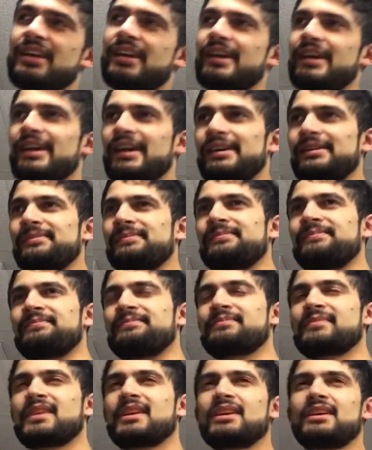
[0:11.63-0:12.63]
Um,
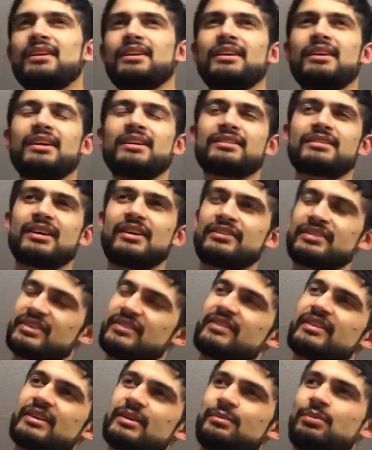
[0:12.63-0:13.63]
it's
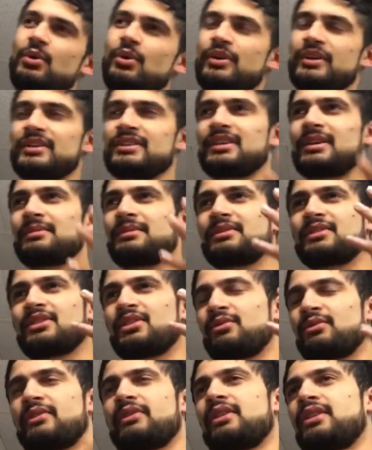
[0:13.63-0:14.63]
obviously very important. I mean, you
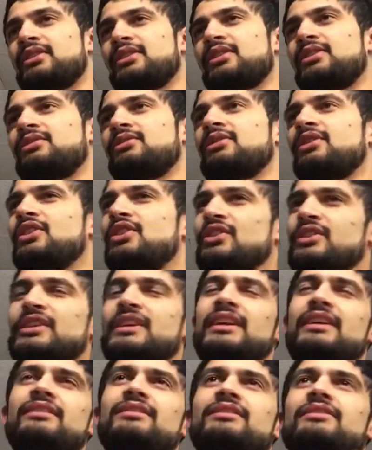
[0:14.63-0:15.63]
know, we all know good
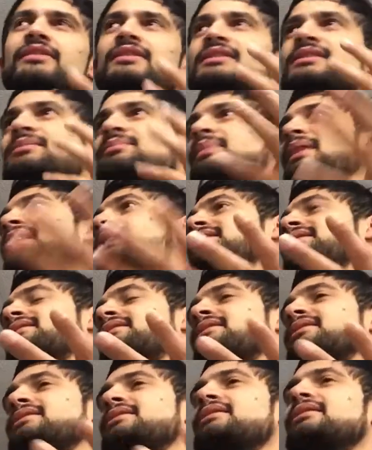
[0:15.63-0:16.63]
character versus bad
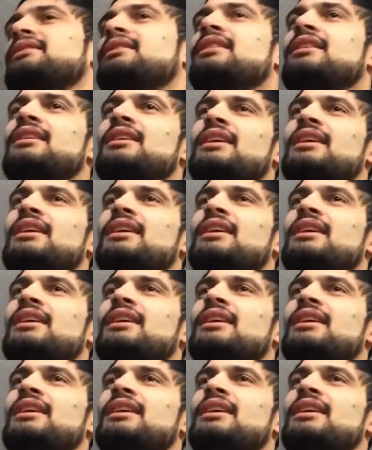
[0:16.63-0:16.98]
character.